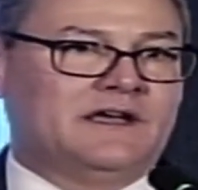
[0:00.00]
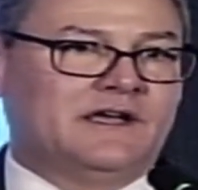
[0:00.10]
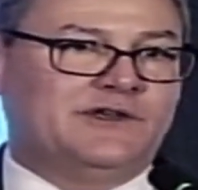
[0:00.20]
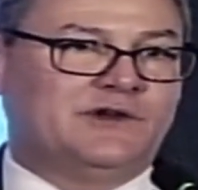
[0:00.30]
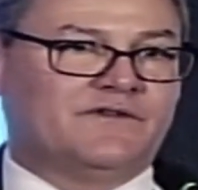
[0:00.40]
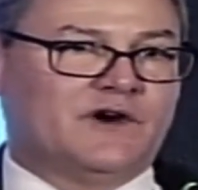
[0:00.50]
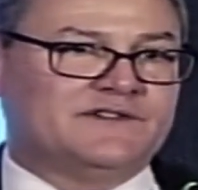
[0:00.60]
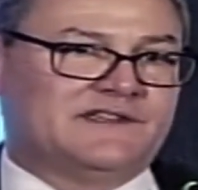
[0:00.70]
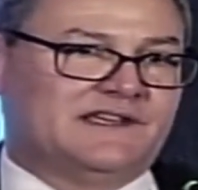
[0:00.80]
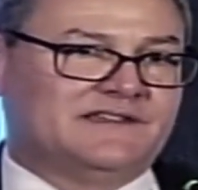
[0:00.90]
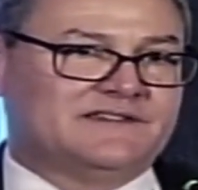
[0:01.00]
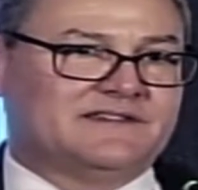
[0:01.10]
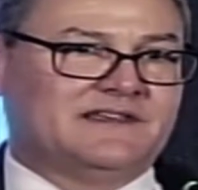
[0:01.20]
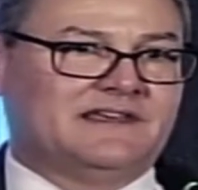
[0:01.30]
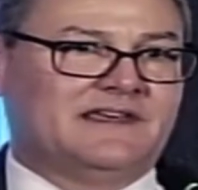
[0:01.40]
Universities
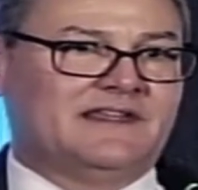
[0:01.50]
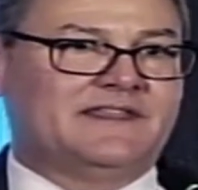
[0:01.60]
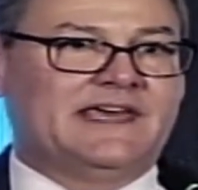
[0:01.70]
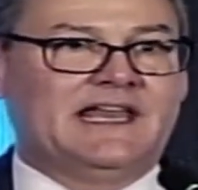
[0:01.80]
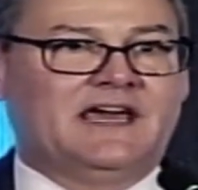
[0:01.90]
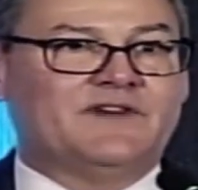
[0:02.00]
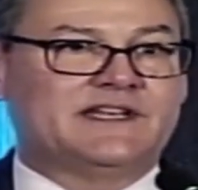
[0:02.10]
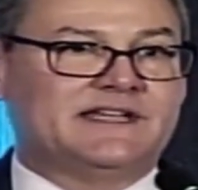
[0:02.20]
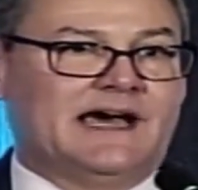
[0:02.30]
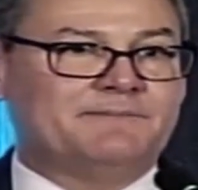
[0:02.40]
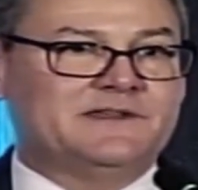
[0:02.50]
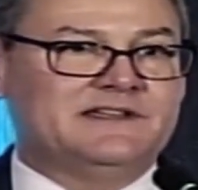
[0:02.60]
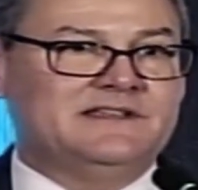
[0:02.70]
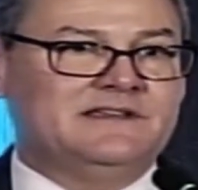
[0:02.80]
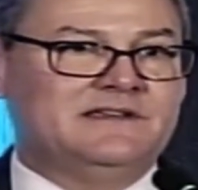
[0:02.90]
that have
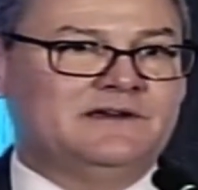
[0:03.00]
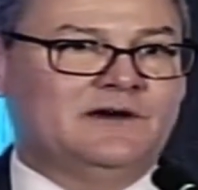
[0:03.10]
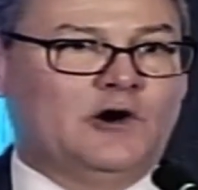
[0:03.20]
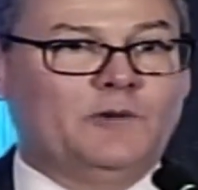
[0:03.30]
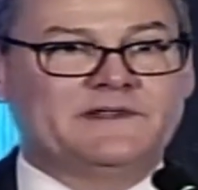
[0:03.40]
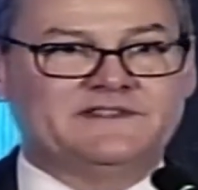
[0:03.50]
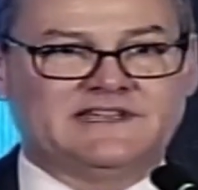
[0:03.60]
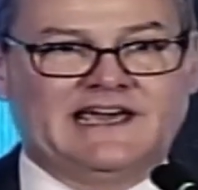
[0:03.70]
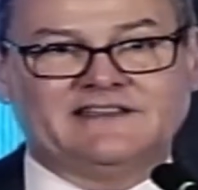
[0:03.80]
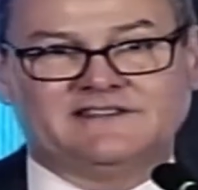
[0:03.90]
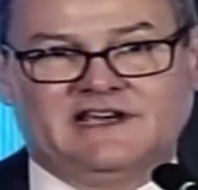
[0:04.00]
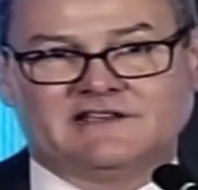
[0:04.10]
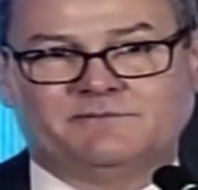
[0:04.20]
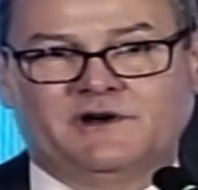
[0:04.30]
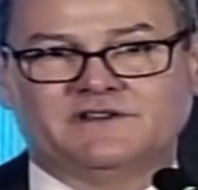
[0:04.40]
adopted OpenStax
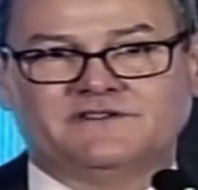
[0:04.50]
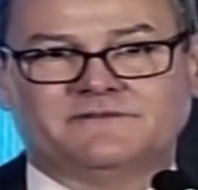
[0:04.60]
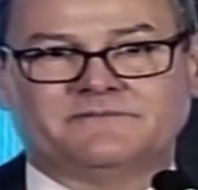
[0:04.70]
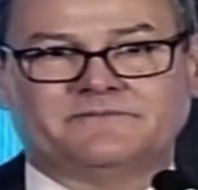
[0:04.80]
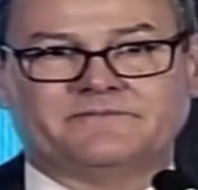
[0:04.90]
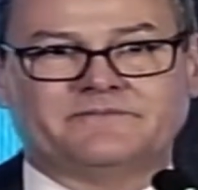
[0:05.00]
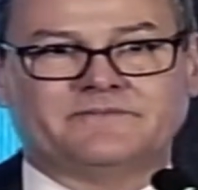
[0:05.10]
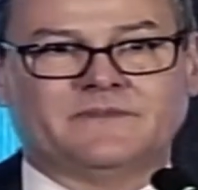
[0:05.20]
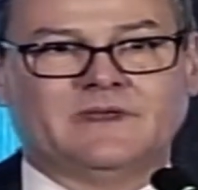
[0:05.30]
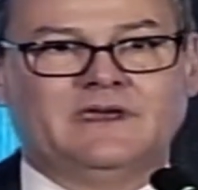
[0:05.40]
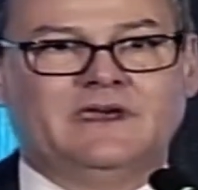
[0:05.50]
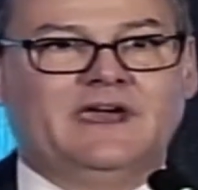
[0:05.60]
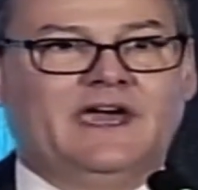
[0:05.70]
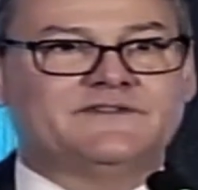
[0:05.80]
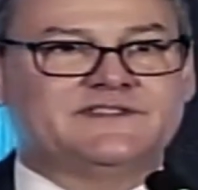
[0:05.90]
textbooks
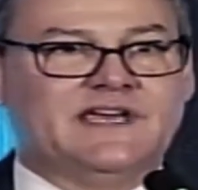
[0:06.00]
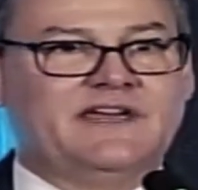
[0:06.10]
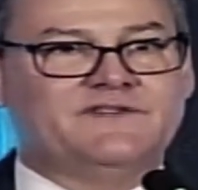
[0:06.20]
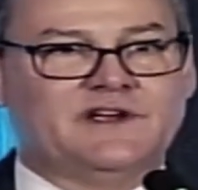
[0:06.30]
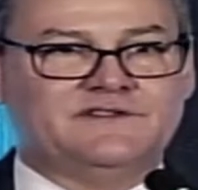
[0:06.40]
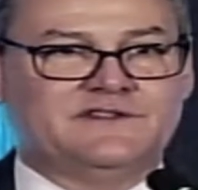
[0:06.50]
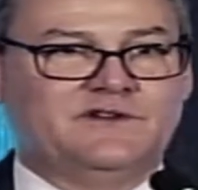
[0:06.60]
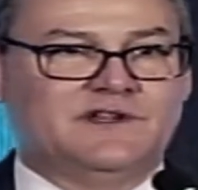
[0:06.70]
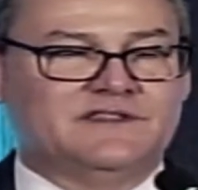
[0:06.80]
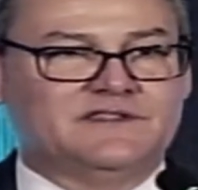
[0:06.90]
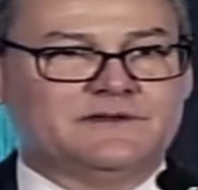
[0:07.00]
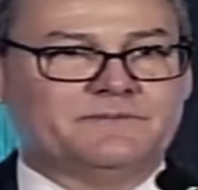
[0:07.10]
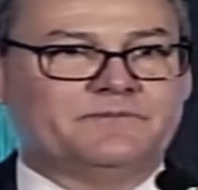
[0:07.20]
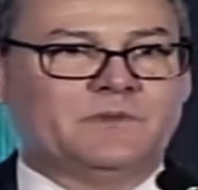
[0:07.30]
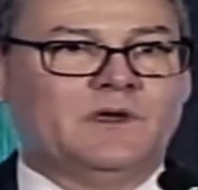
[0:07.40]
have saved their students
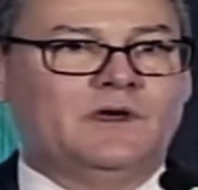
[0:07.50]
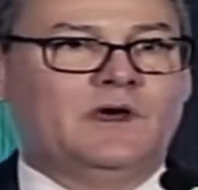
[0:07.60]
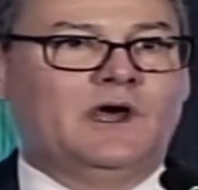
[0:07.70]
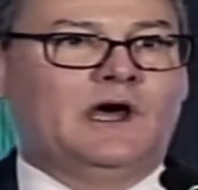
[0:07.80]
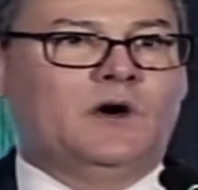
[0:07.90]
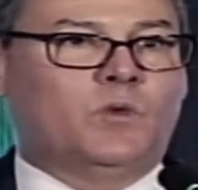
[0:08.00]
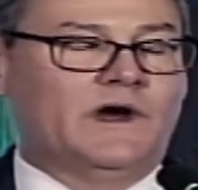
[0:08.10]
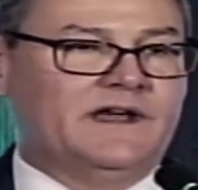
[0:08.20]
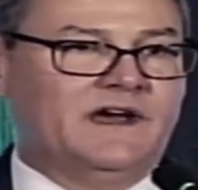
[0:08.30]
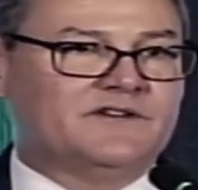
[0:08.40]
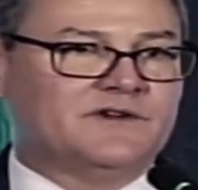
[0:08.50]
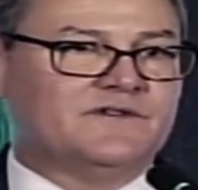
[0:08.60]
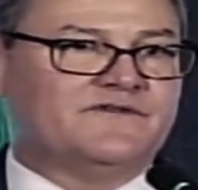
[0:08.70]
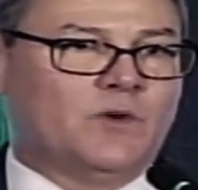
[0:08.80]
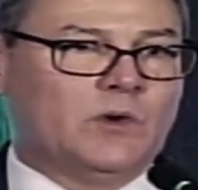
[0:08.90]

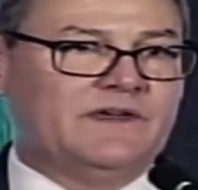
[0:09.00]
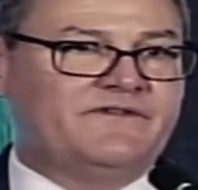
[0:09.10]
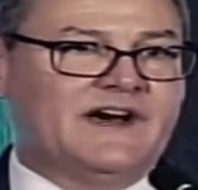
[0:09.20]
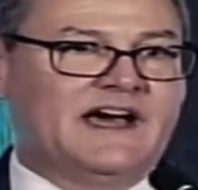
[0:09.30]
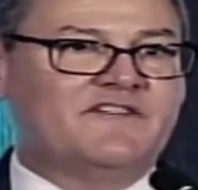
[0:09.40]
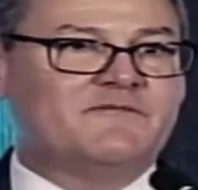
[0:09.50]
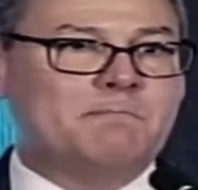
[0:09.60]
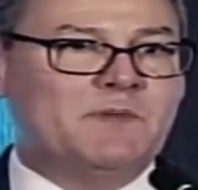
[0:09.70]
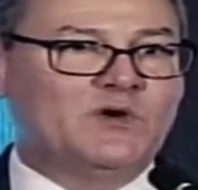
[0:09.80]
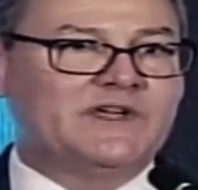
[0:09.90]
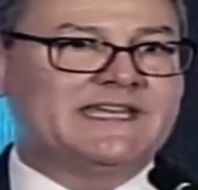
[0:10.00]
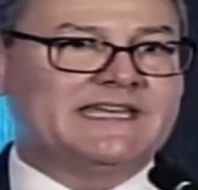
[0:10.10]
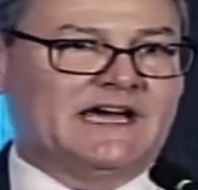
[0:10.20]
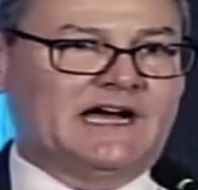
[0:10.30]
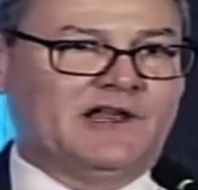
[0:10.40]
$145 million
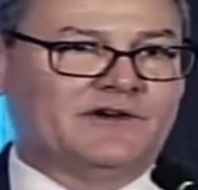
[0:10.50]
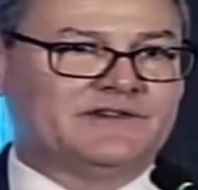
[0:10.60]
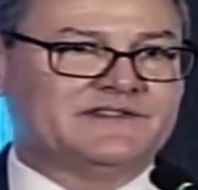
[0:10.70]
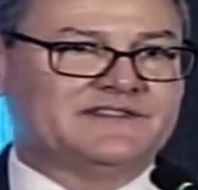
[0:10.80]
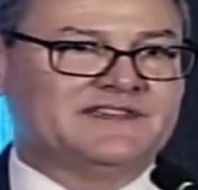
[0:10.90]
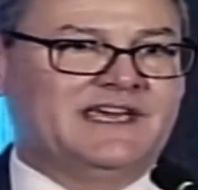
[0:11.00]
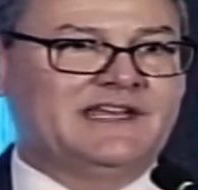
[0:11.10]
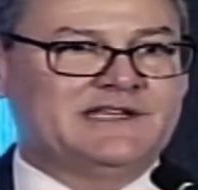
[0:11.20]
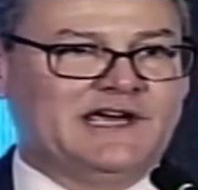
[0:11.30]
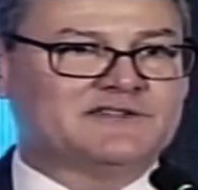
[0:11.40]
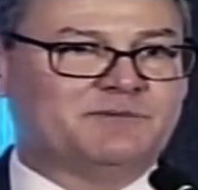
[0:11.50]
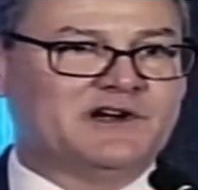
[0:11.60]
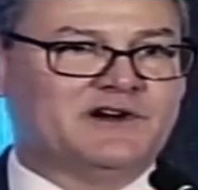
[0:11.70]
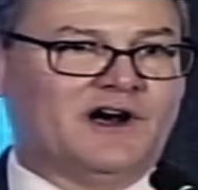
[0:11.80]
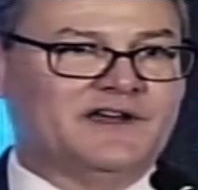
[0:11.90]
in
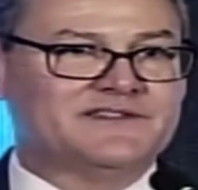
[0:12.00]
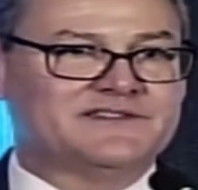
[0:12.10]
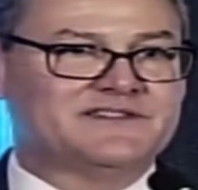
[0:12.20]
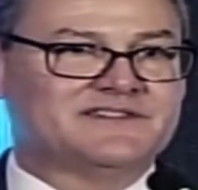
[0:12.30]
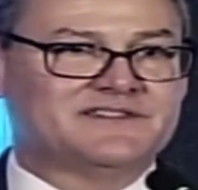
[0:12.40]
textbook costs